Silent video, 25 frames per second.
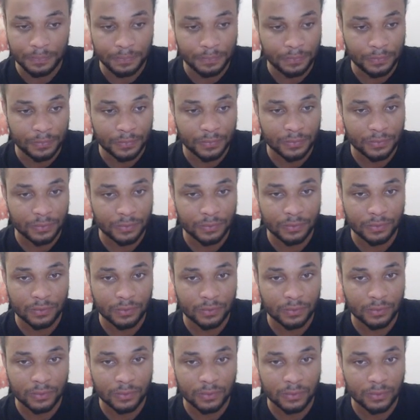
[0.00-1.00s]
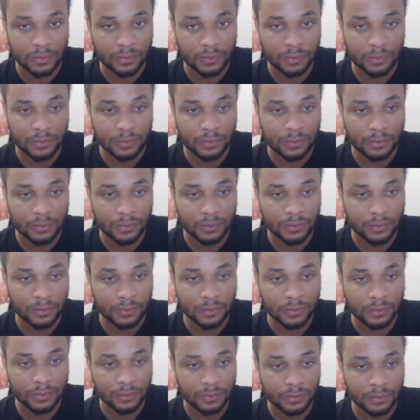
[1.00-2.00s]

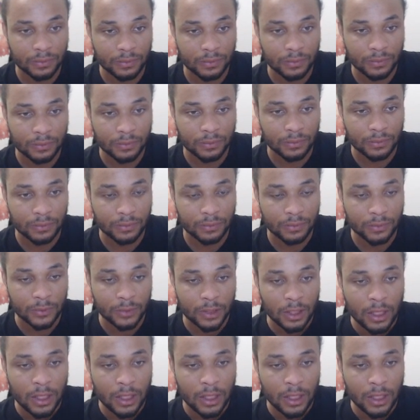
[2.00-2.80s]
Nothing is said.